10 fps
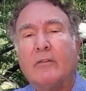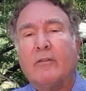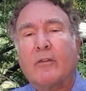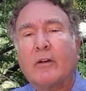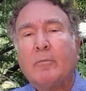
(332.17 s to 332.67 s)
and
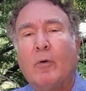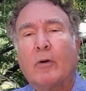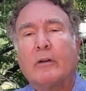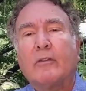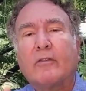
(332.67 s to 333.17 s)
this is very
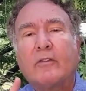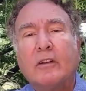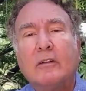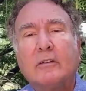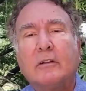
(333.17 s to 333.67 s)
important,
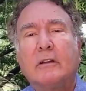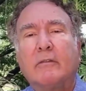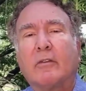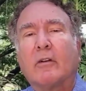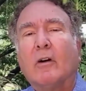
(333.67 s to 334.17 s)
still
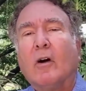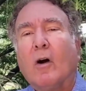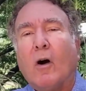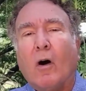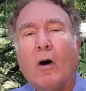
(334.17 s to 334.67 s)
deliver
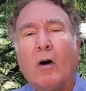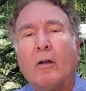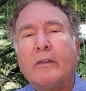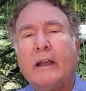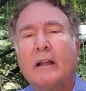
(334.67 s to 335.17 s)

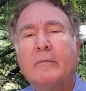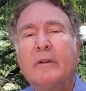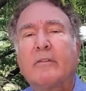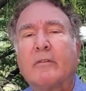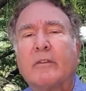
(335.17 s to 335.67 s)
all the
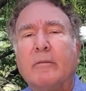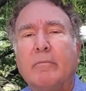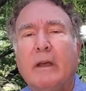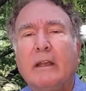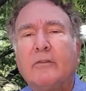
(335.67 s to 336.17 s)
elements of an
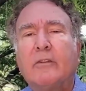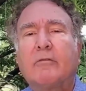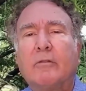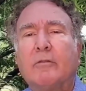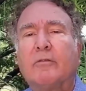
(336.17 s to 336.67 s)

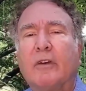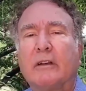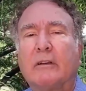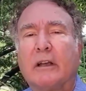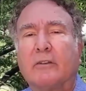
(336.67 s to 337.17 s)
amazing cruise
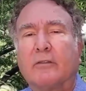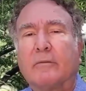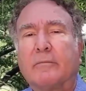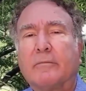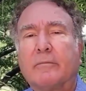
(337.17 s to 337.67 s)

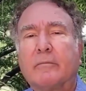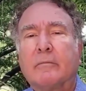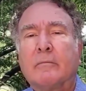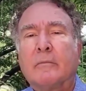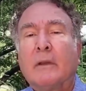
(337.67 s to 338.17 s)
vacation.
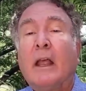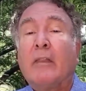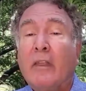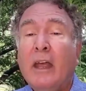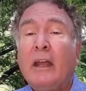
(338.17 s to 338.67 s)

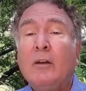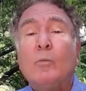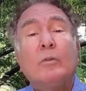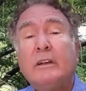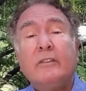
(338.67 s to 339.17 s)

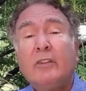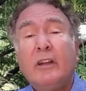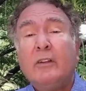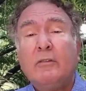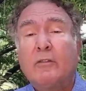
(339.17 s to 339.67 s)
Then we'll
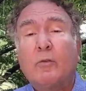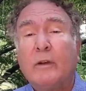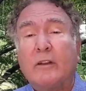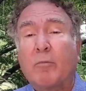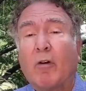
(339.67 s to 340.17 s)
continue to
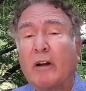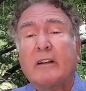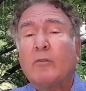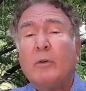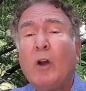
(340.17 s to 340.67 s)
tweak the
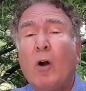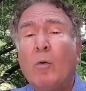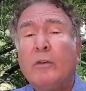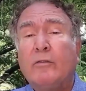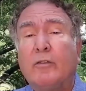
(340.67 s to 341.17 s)
product, as we
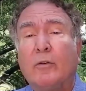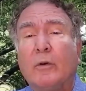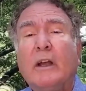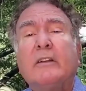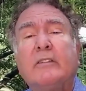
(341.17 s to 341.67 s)
always
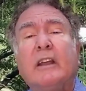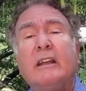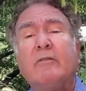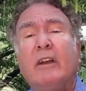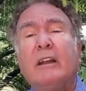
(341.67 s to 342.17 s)
do, to
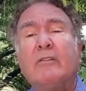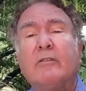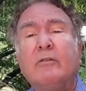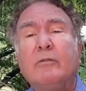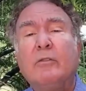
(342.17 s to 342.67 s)
take
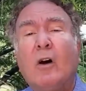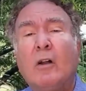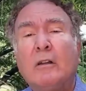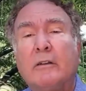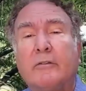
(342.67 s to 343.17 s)
advantage of new
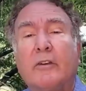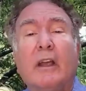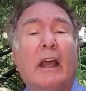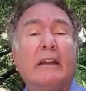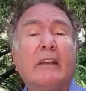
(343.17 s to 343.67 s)

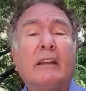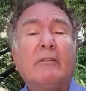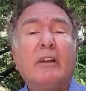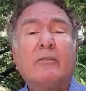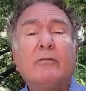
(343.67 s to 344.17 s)
knowledge and
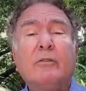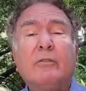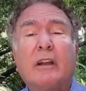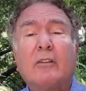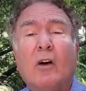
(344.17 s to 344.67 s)
take advantage of
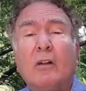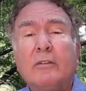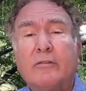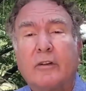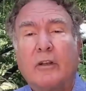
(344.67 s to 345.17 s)
new
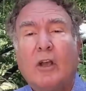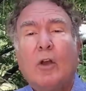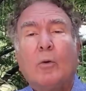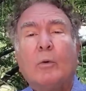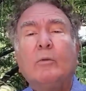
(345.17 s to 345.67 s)
technology.